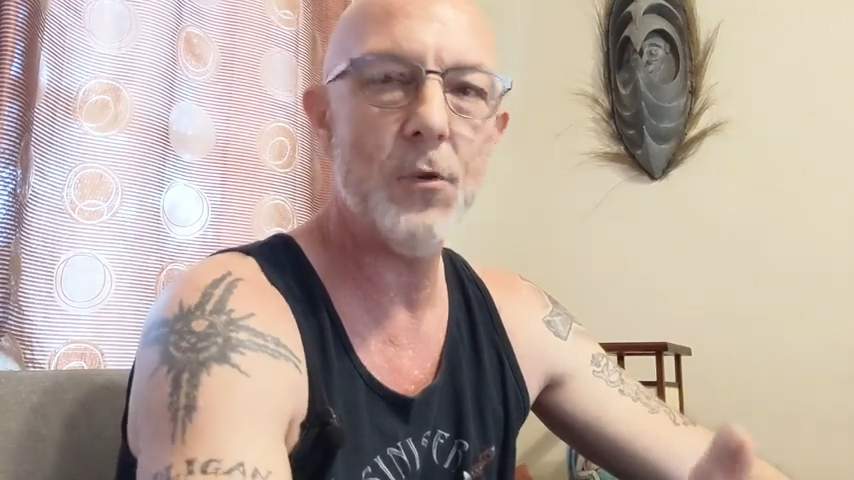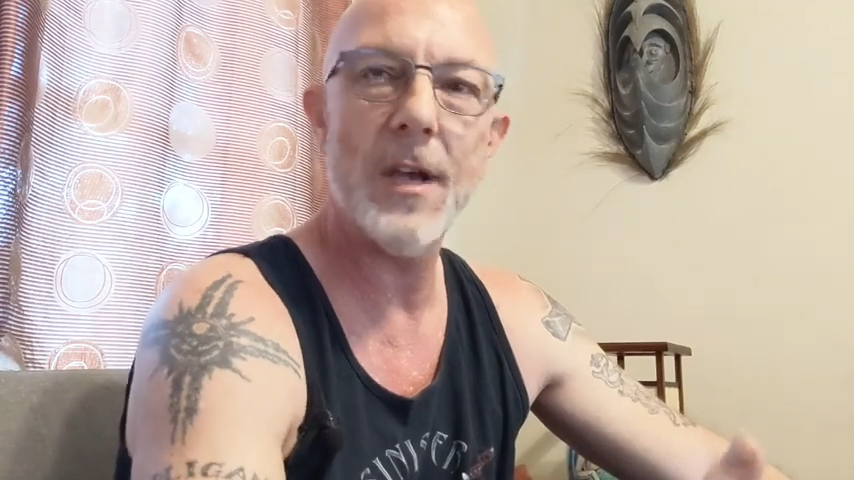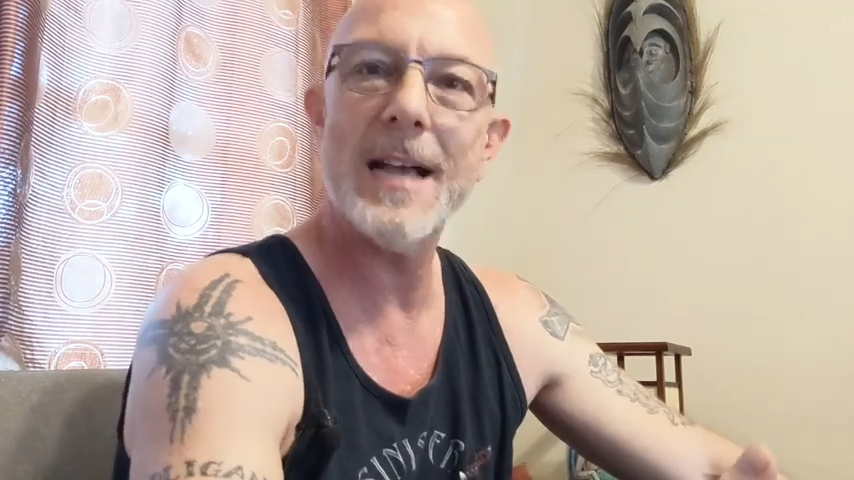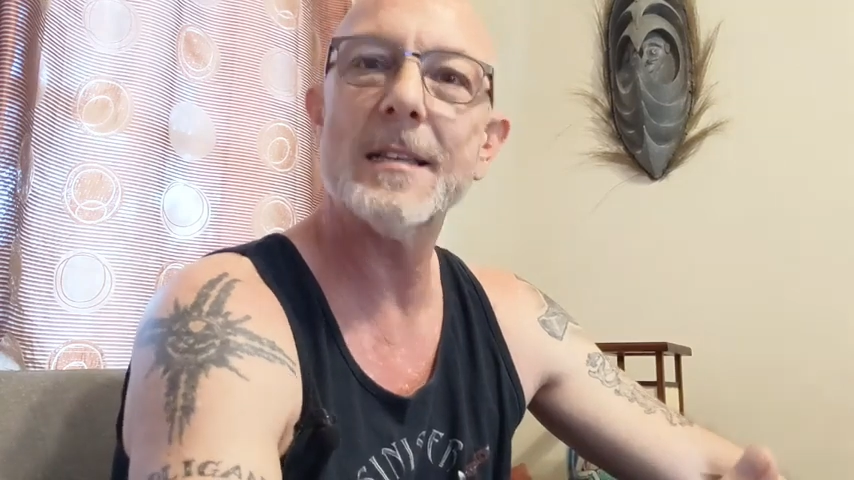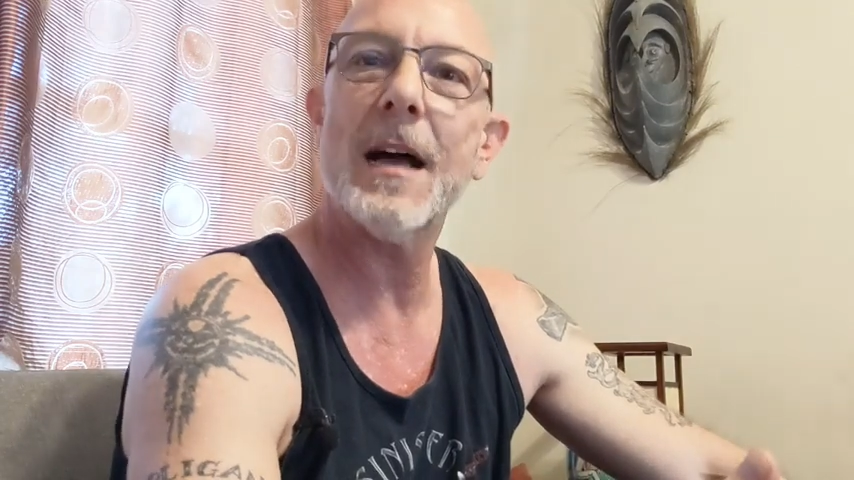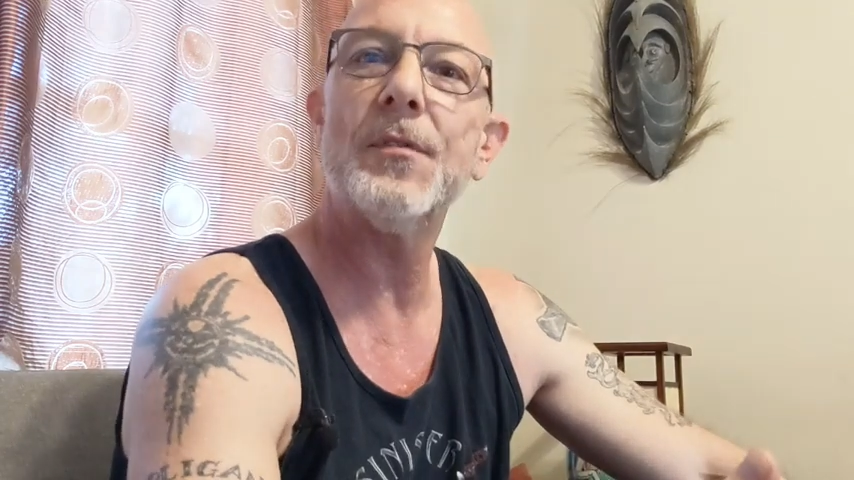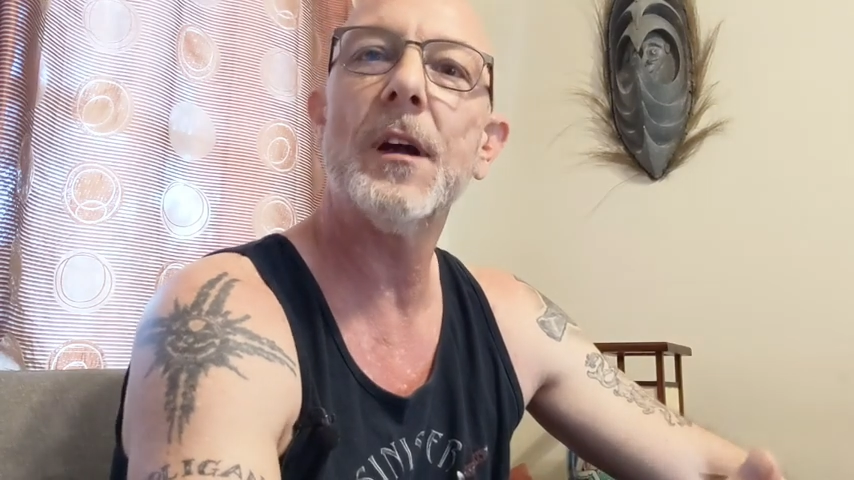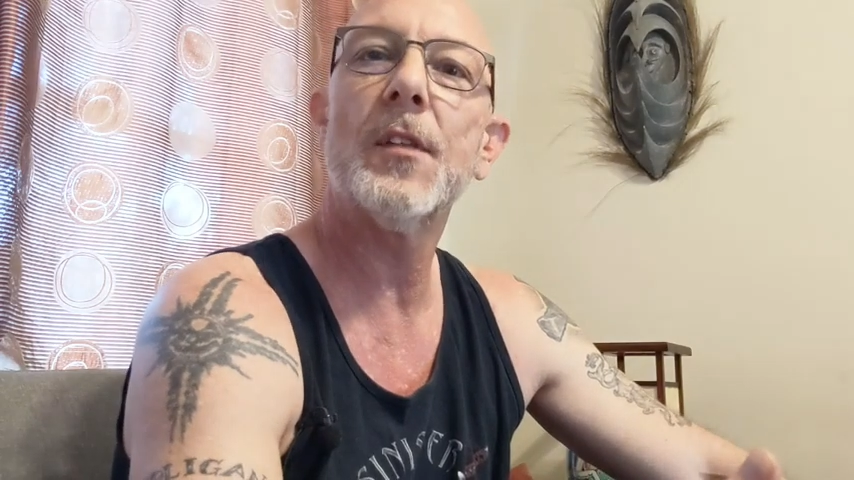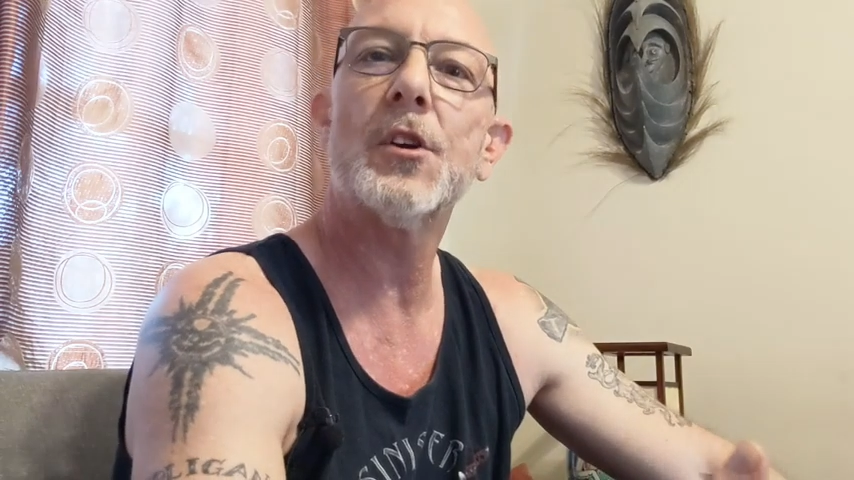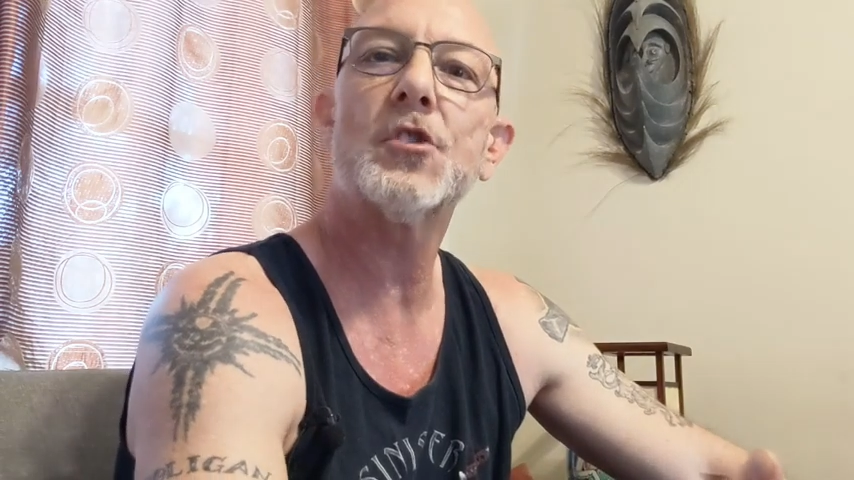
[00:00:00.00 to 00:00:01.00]
you guys out
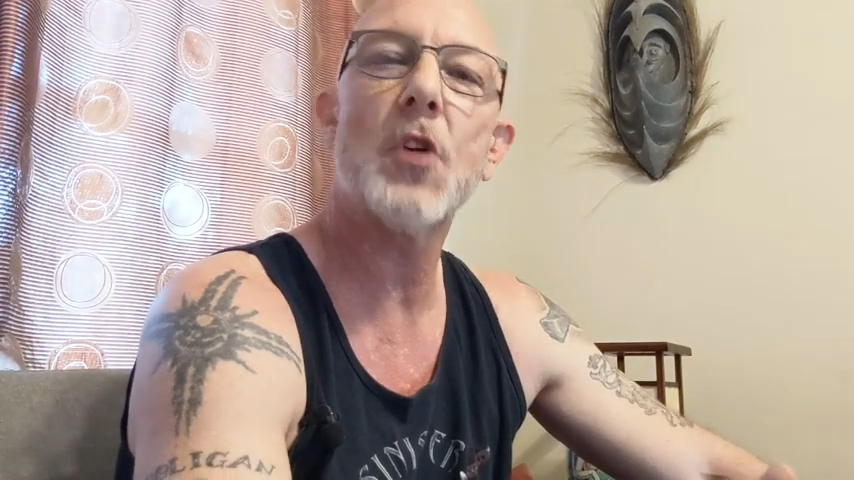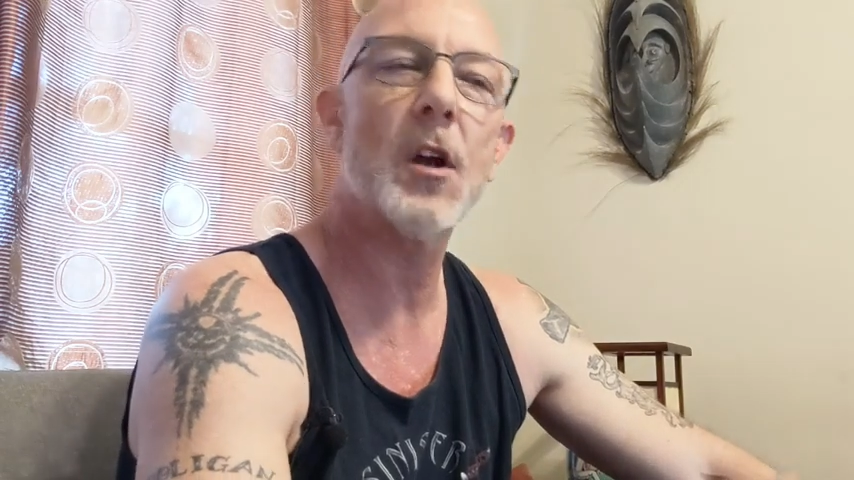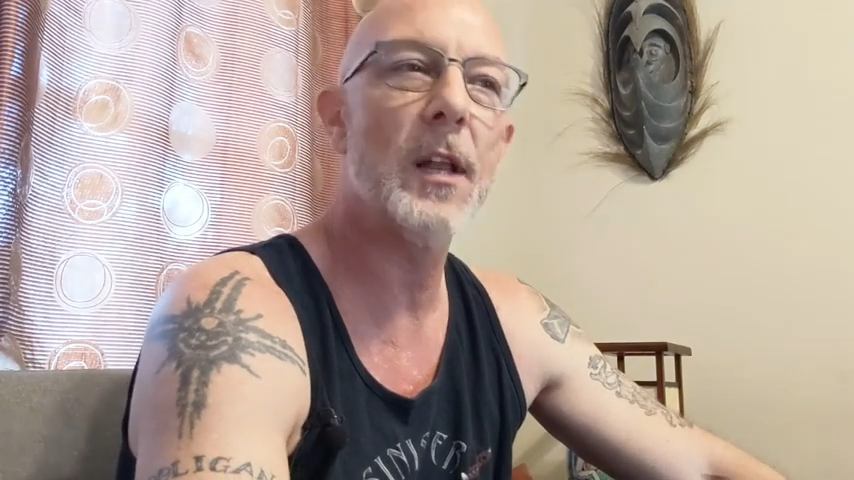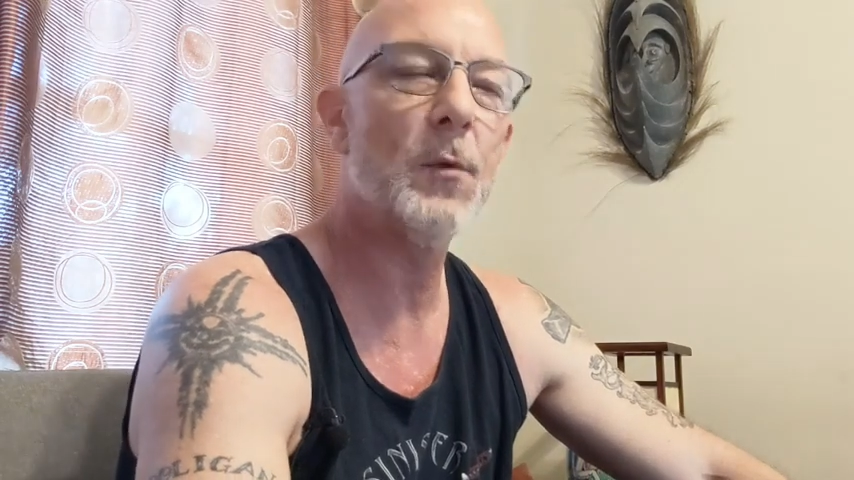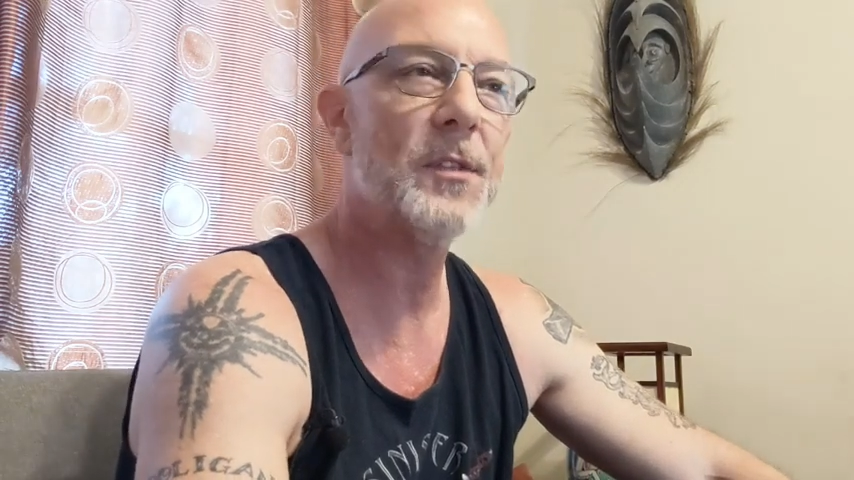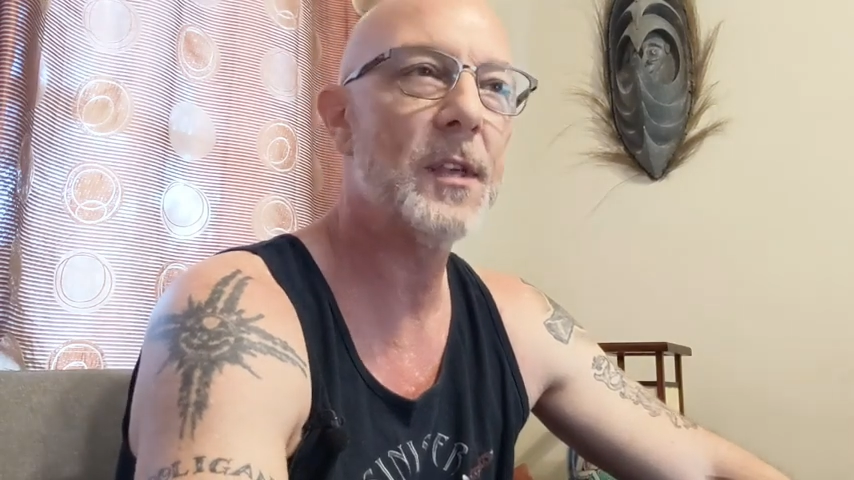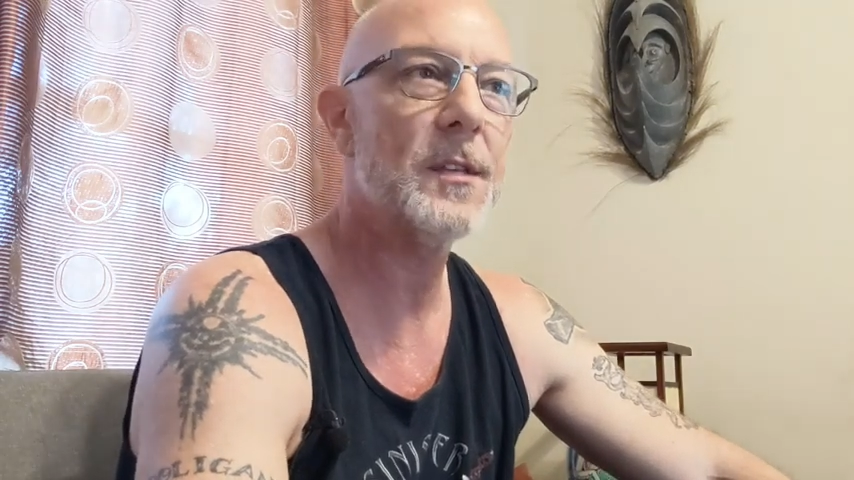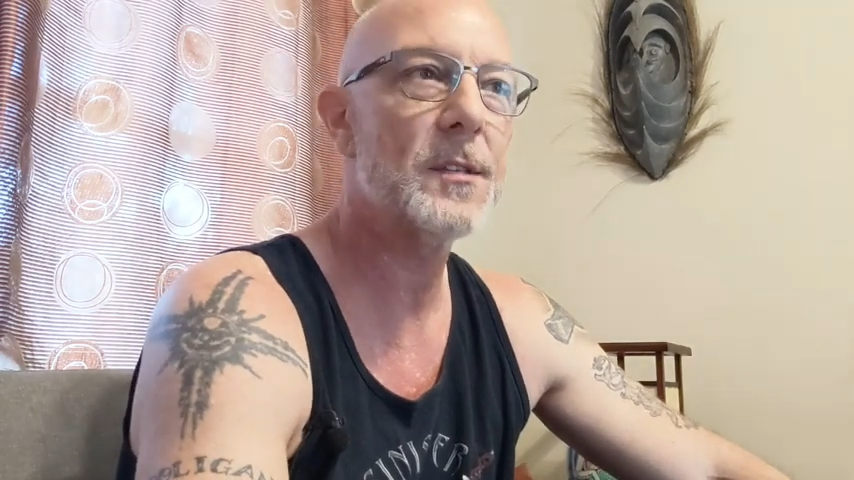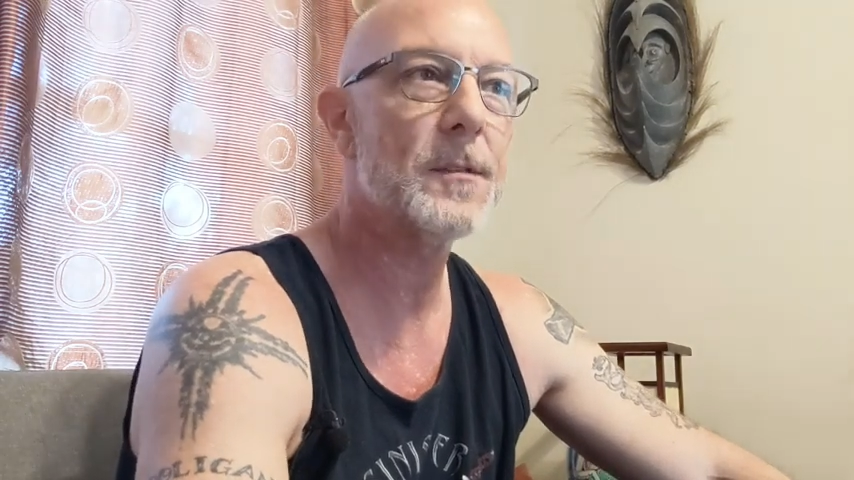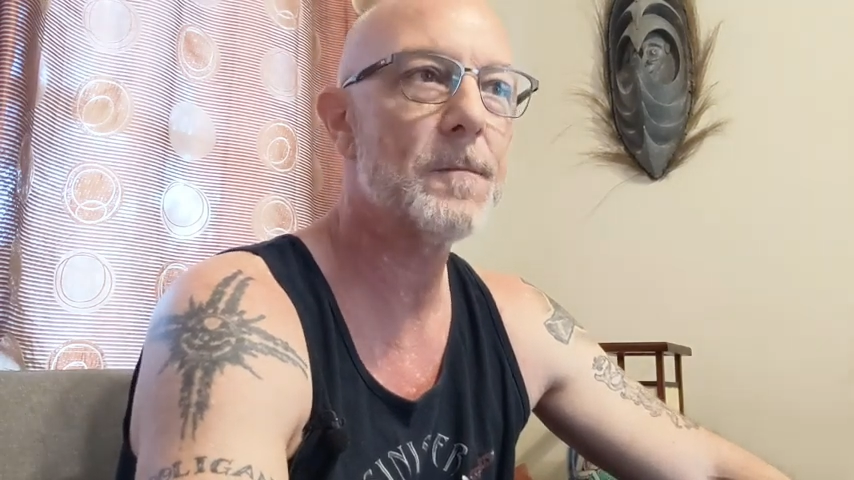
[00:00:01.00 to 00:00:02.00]
there that are struggling with
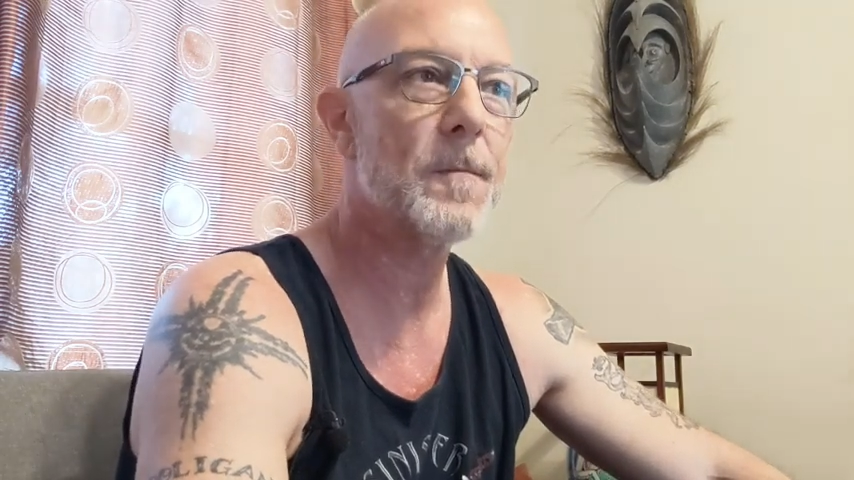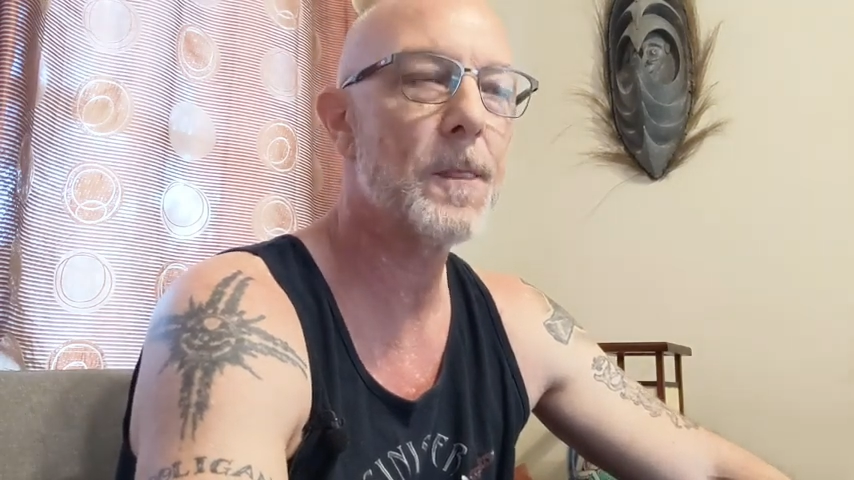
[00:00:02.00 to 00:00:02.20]
this,